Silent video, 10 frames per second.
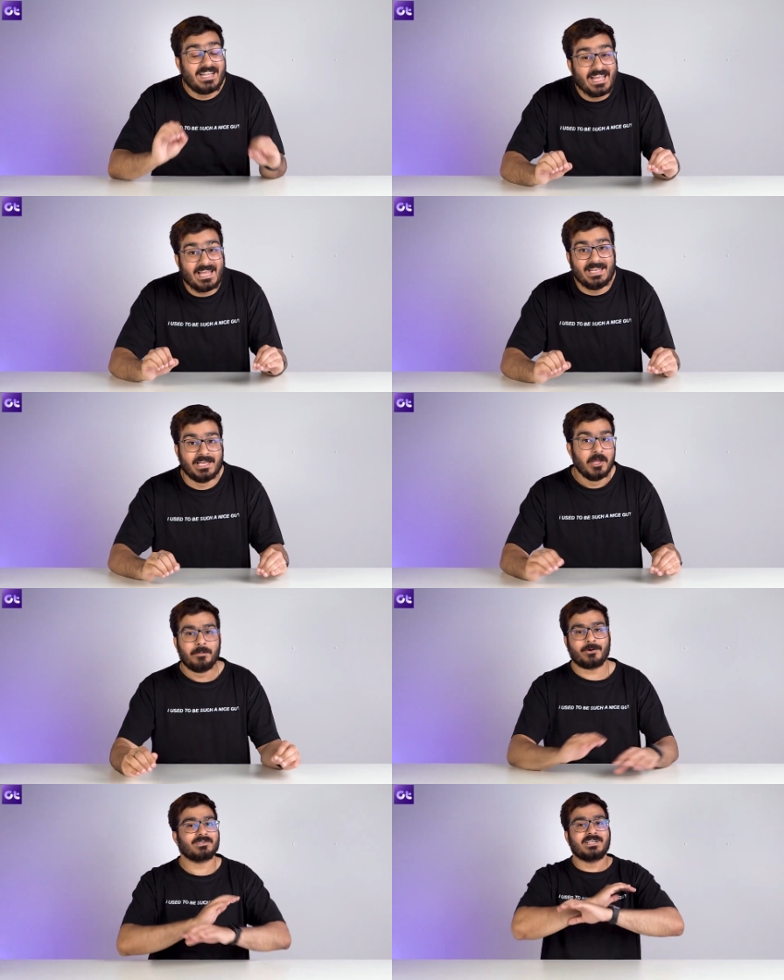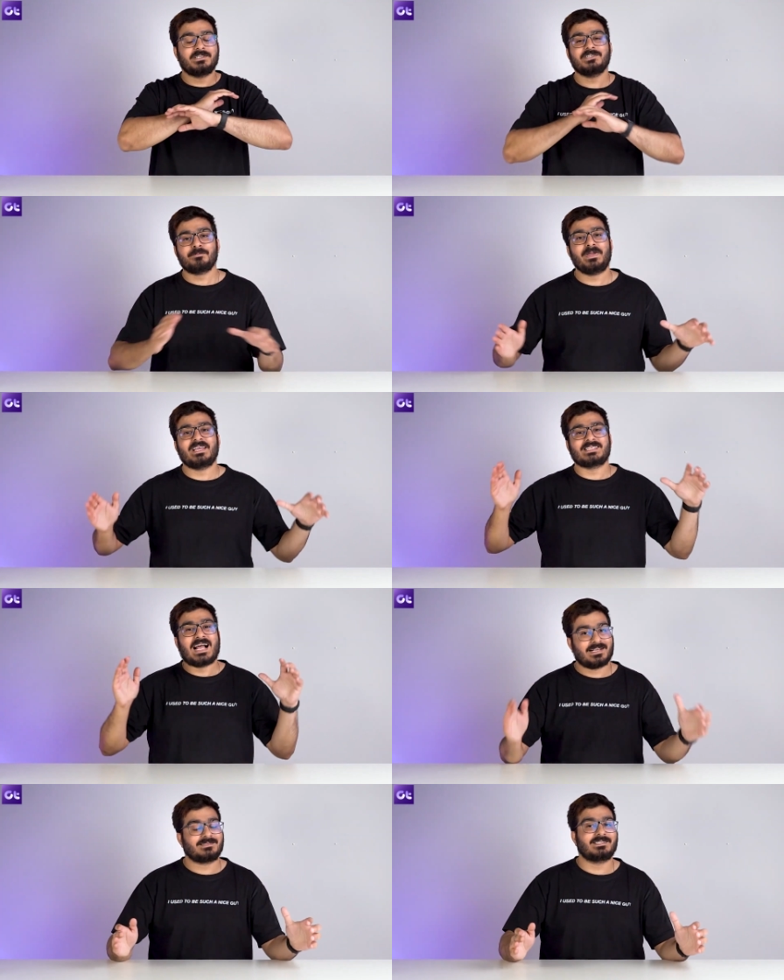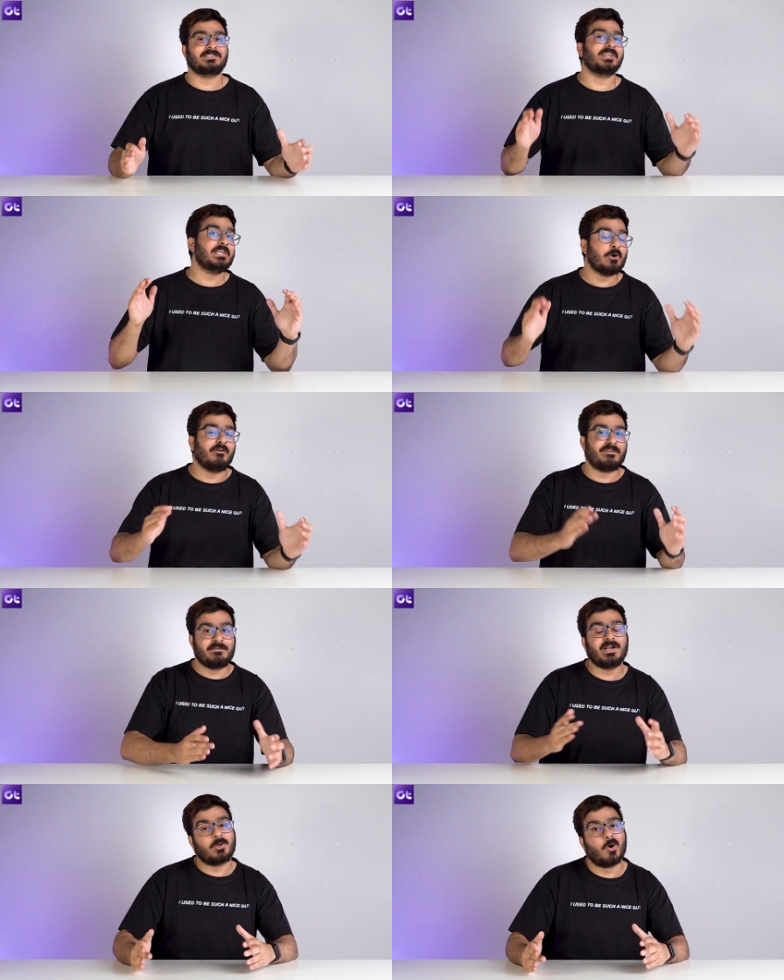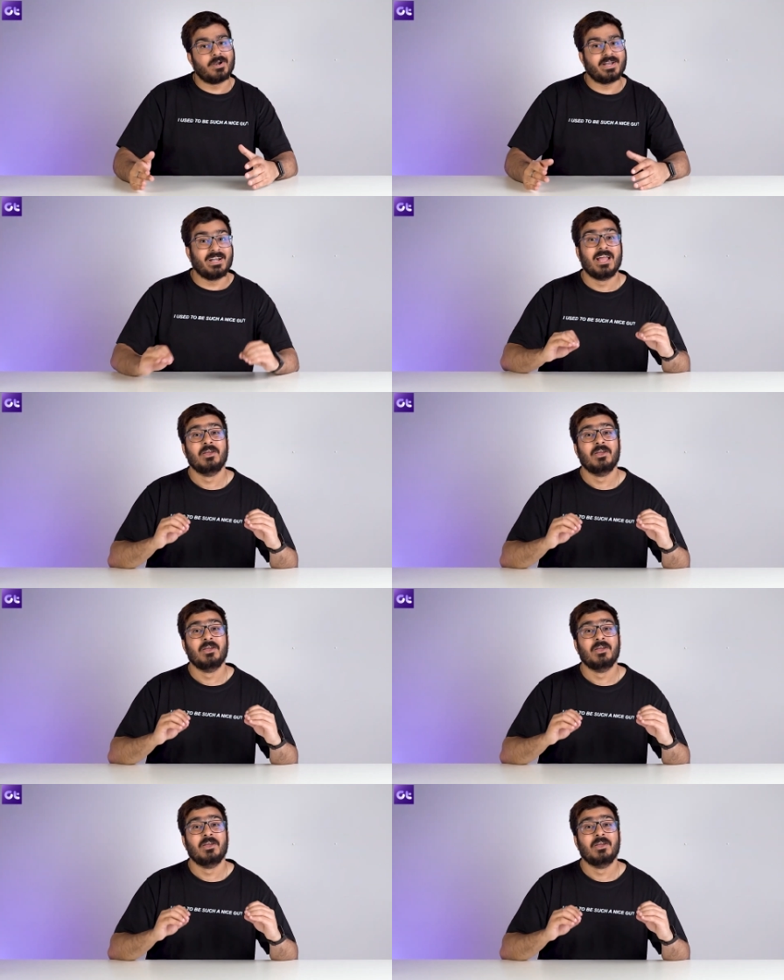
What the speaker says: daily because it just makes accessing your favorite content